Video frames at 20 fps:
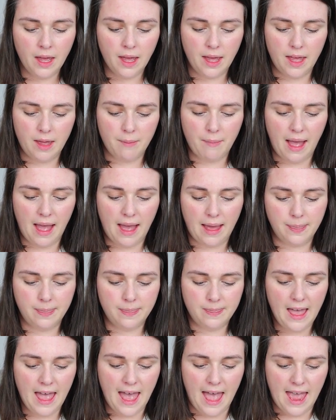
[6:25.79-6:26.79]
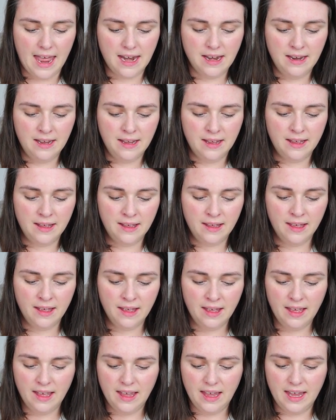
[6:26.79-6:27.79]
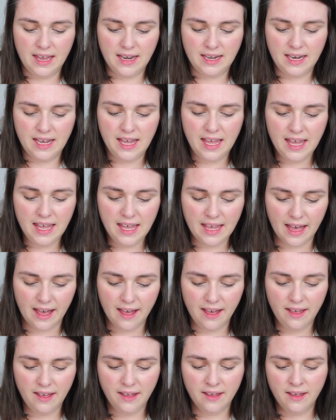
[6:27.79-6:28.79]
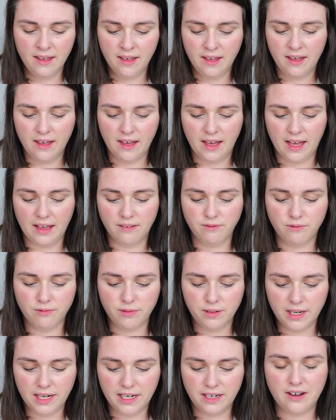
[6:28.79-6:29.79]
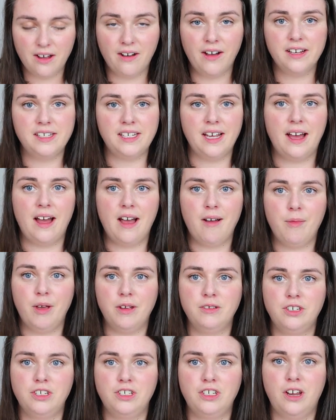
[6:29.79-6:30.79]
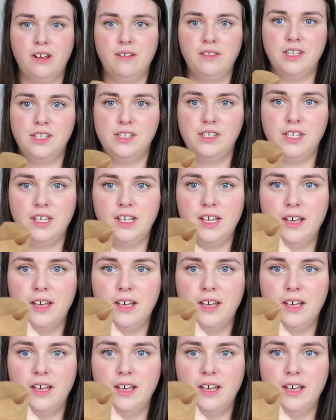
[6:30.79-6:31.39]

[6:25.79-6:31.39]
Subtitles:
And then in here, I've really no idea how I'm going to show this to